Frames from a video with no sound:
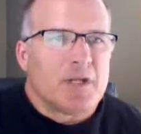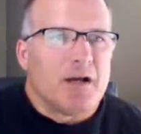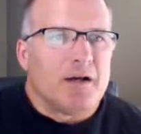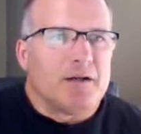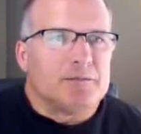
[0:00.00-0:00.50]

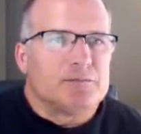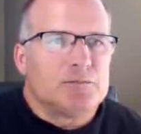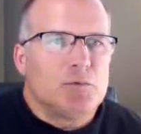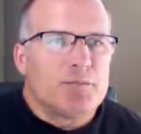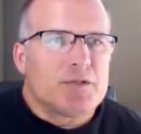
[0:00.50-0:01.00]
Uh,
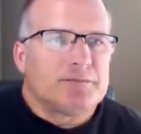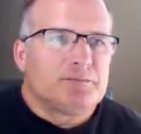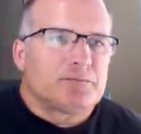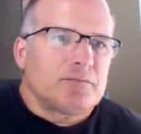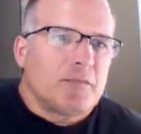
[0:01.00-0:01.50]
whoops.
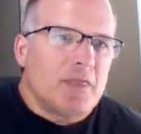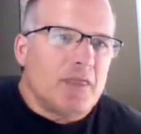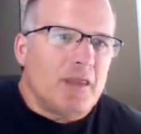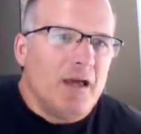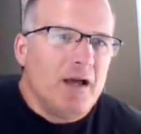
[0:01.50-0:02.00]

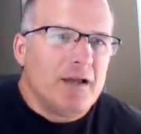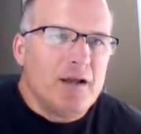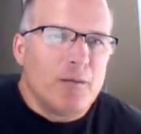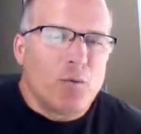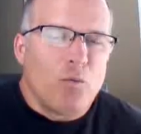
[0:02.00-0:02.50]
Uh,
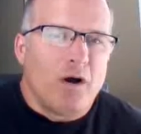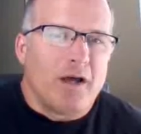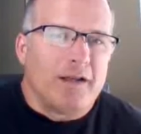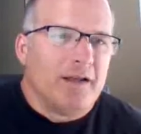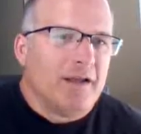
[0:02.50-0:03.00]
number one,